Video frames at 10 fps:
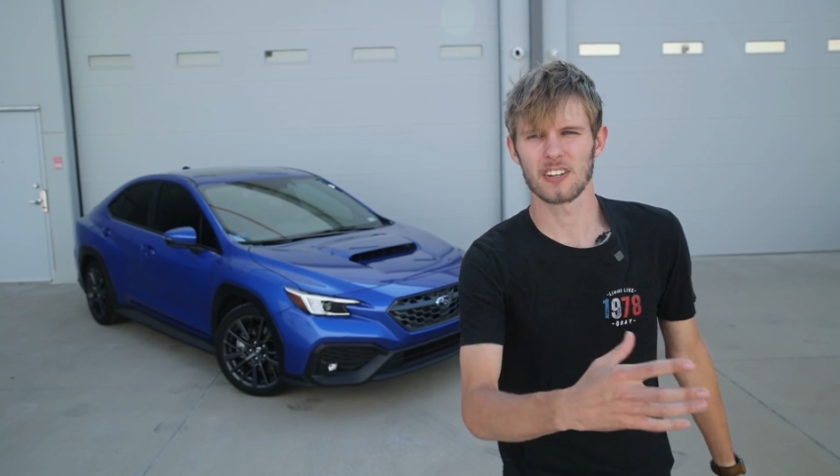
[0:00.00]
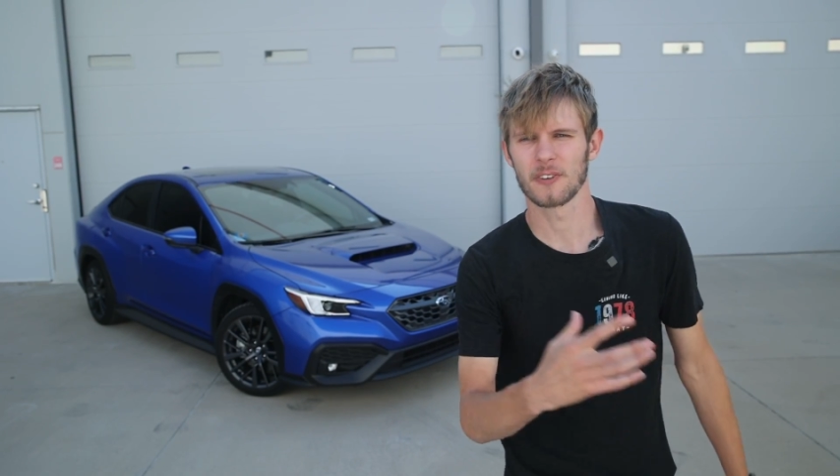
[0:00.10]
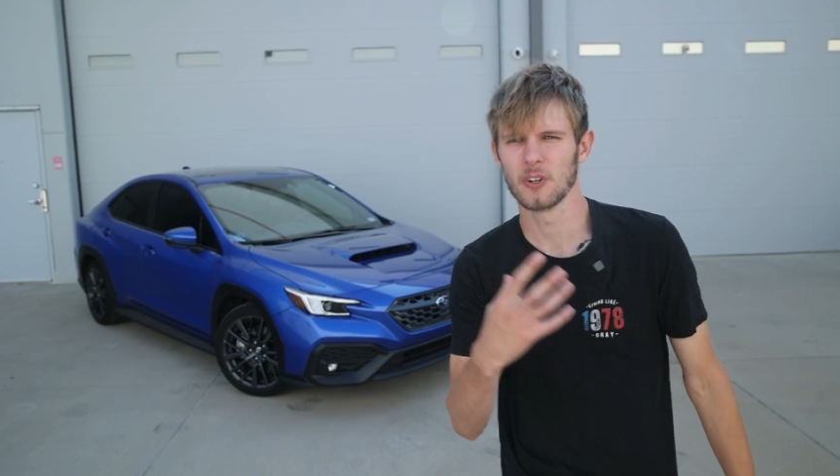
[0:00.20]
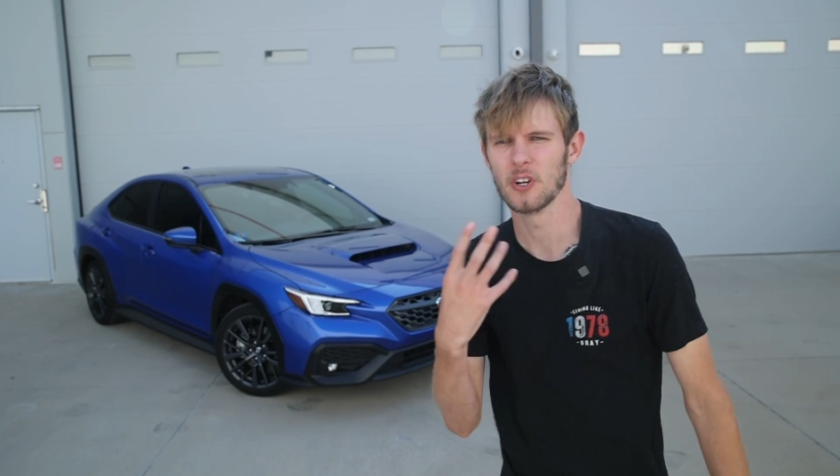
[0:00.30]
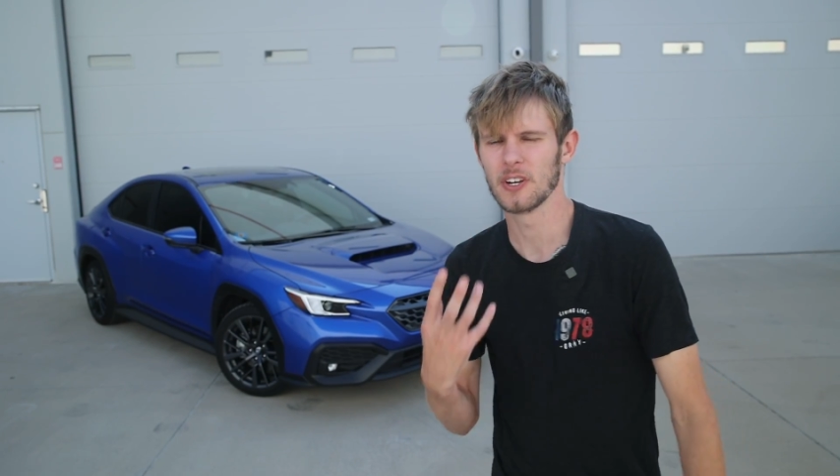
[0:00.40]
If
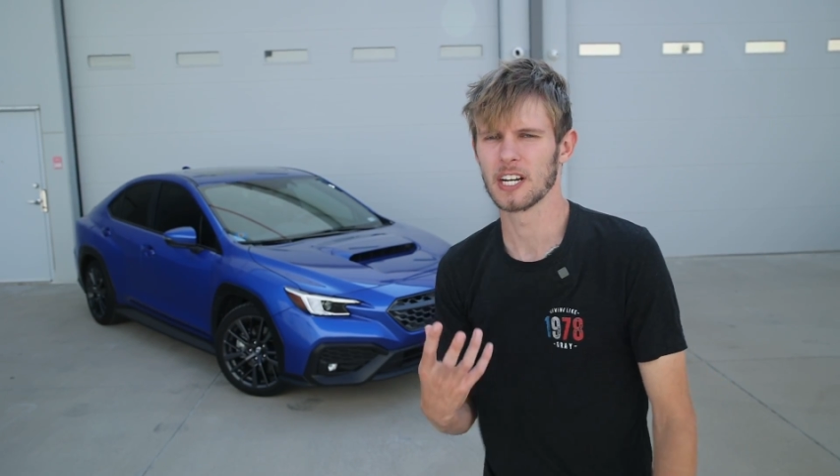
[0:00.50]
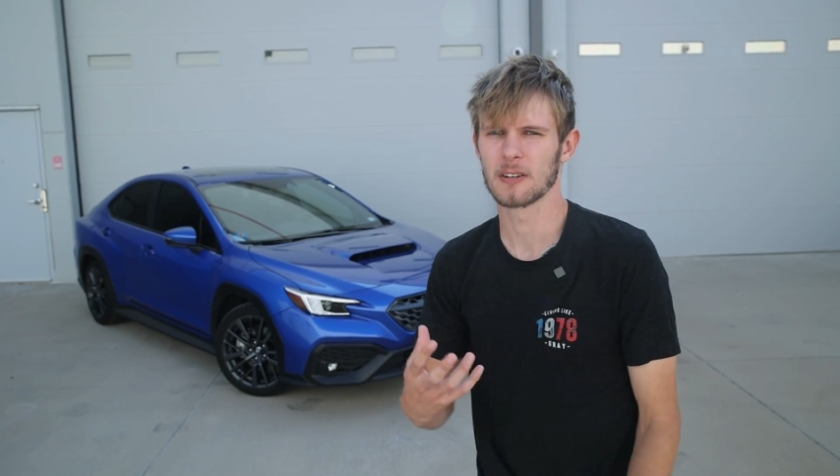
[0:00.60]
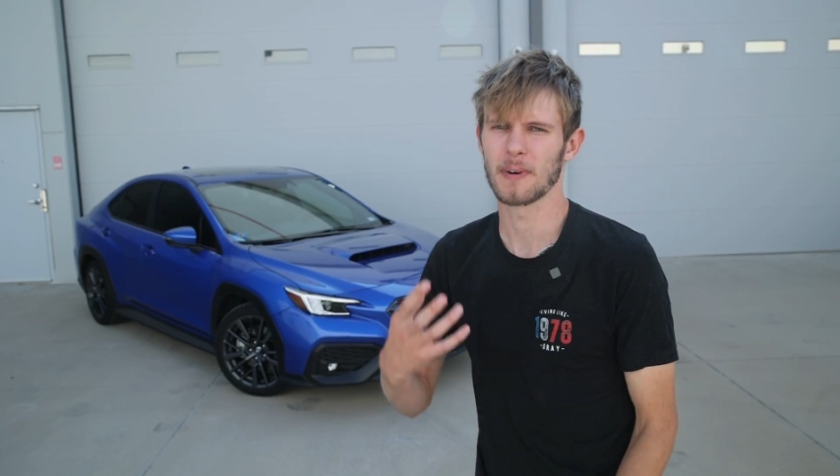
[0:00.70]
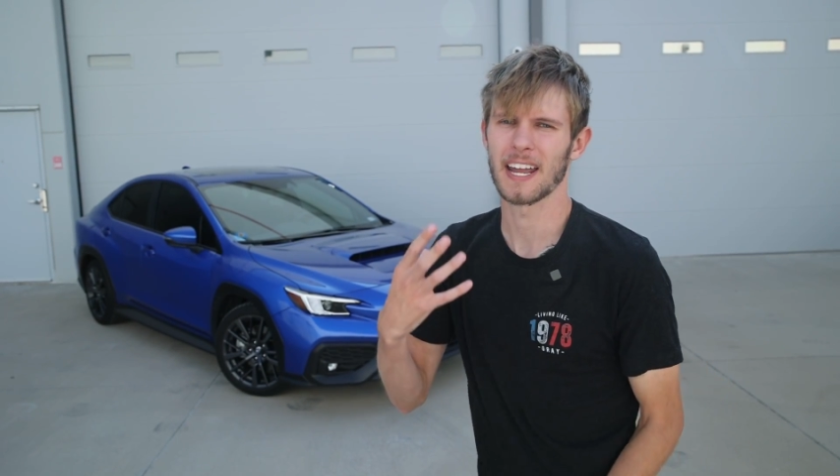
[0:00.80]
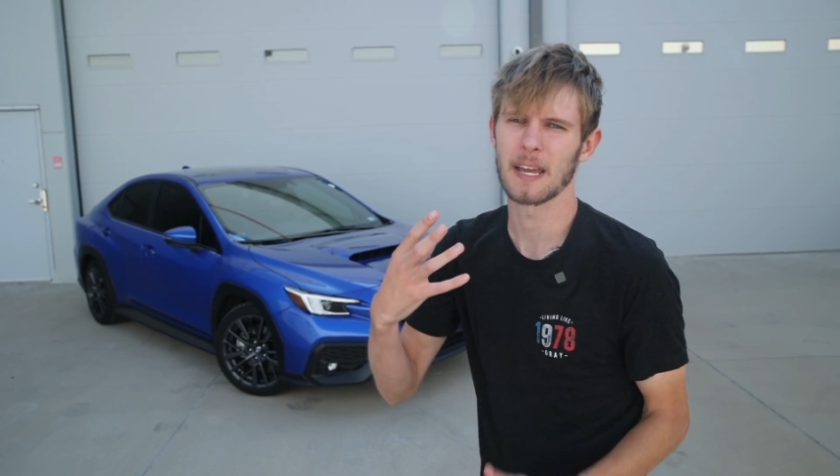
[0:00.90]
you're new here,
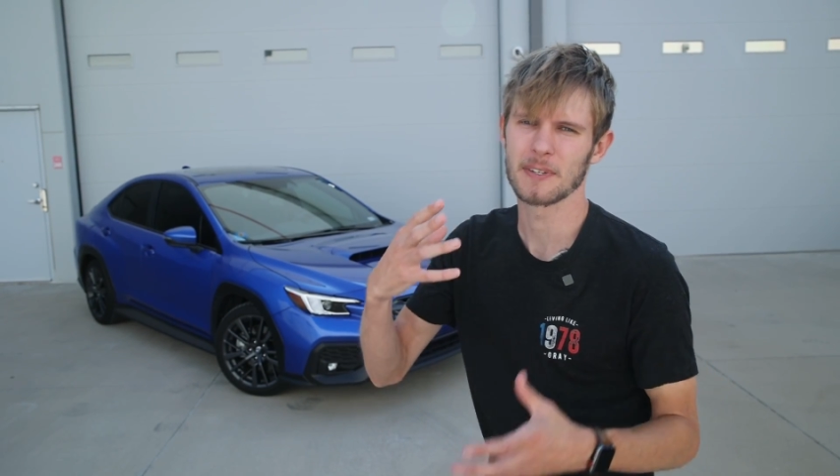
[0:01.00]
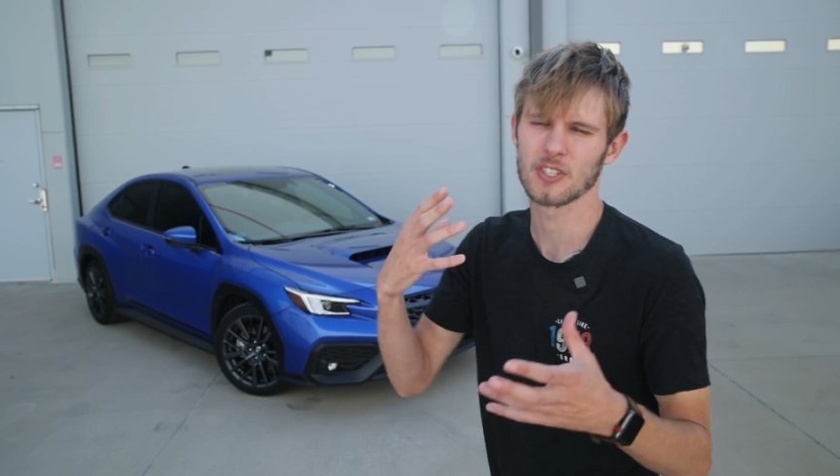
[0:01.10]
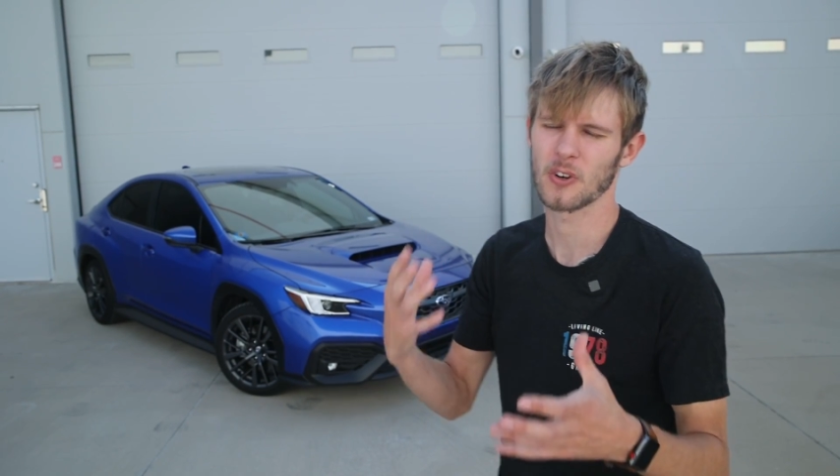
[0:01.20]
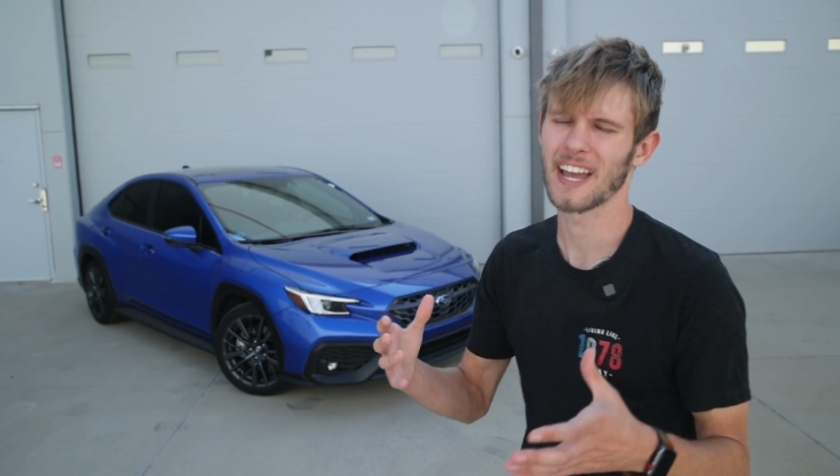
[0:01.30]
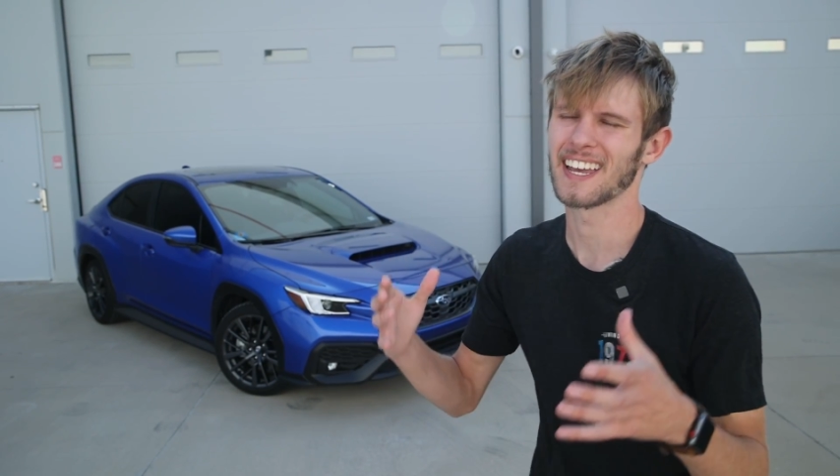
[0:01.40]
my name is
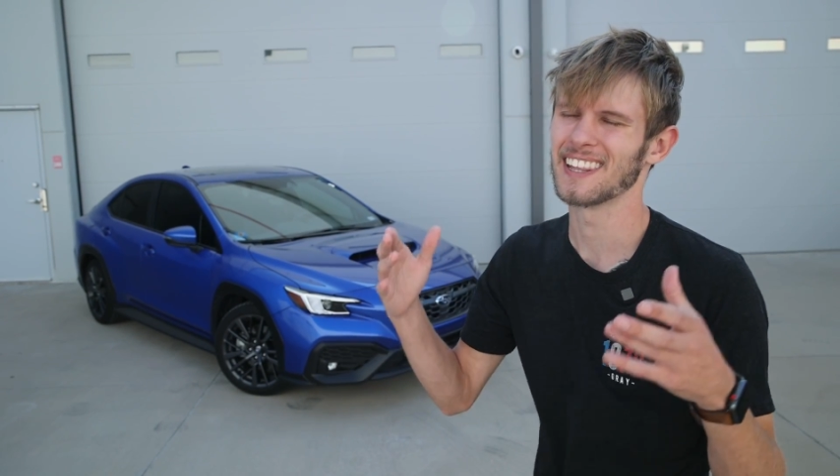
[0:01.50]
Gray